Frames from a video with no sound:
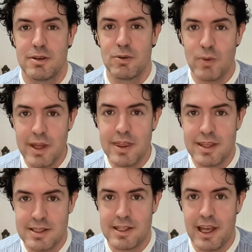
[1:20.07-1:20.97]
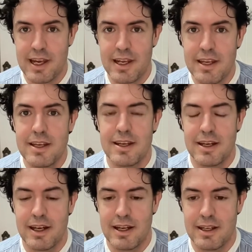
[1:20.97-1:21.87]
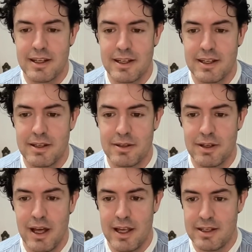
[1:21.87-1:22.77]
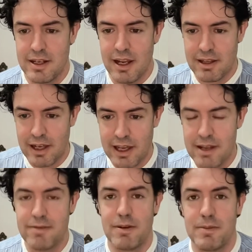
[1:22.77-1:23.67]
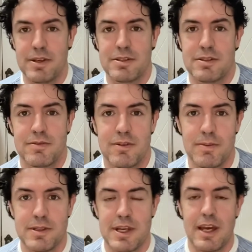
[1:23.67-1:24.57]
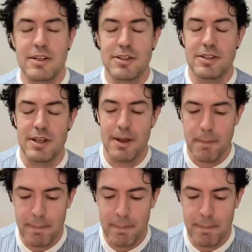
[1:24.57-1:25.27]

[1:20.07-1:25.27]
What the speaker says: with this lady and another lady from this agency.